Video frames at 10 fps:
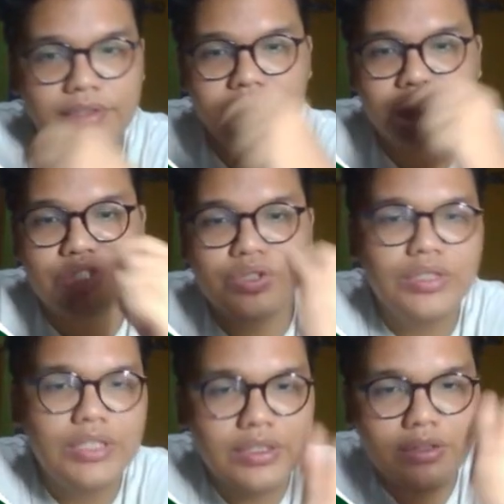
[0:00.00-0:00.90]
The
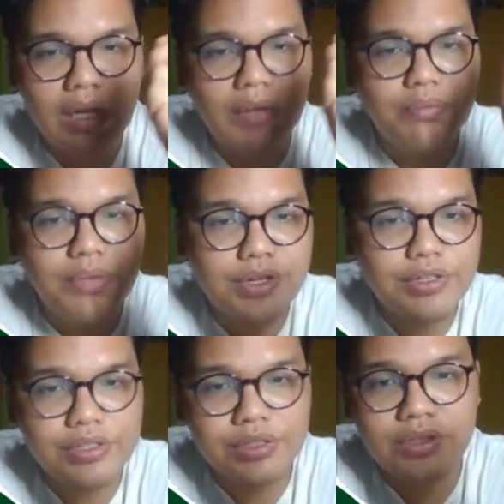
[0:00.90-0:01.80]
choosing the right
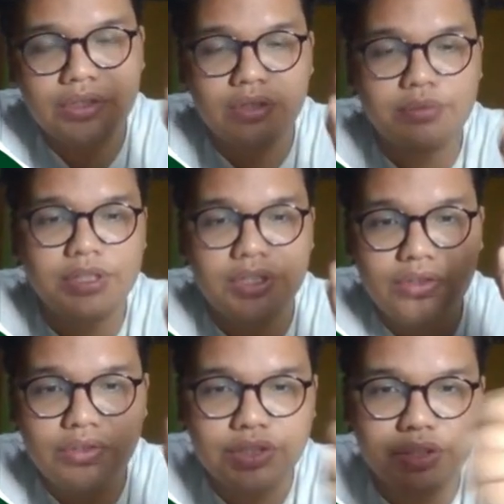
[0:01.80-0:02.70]
peers group is
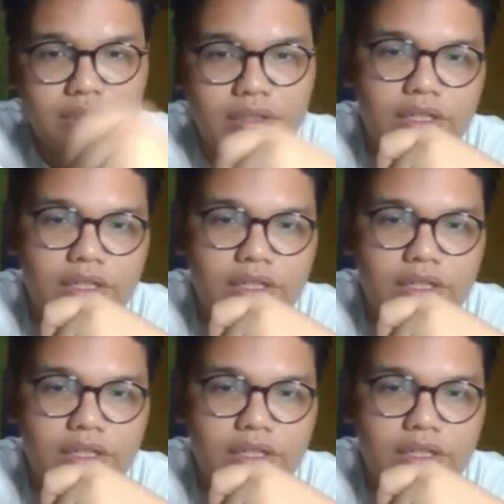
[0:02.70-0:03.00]
crucial.